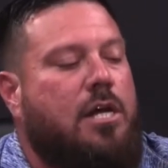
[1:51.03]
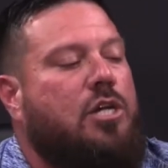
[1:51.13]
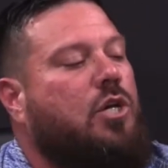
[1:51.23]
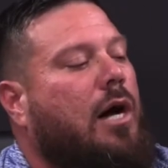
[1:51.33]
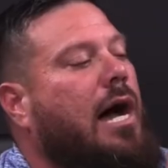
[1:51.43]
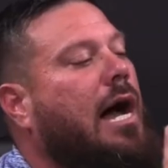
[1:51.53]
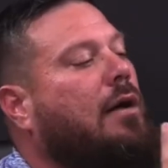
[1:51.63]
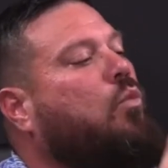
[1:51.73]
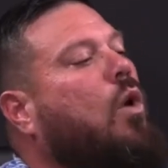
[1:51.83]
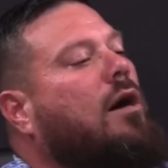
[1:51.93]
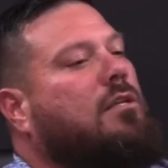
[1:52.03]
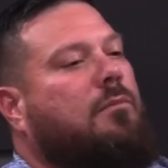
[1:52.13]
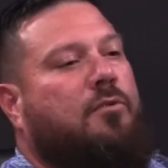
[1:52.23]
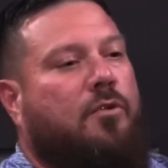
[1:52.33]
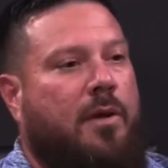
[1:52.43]
So I walked
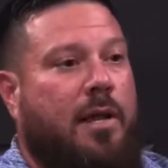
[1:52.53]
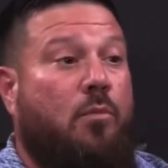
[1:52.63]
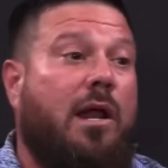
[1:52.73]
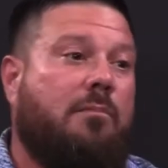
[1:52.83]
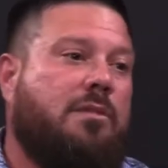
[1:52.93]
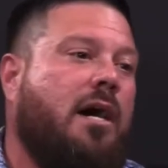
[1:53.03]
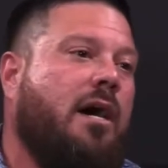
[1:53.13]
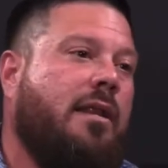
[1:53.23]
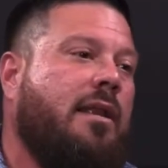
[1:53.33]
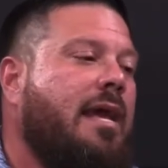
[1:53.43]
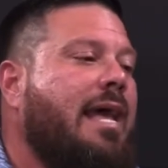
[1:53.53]
him through it. When I'm done,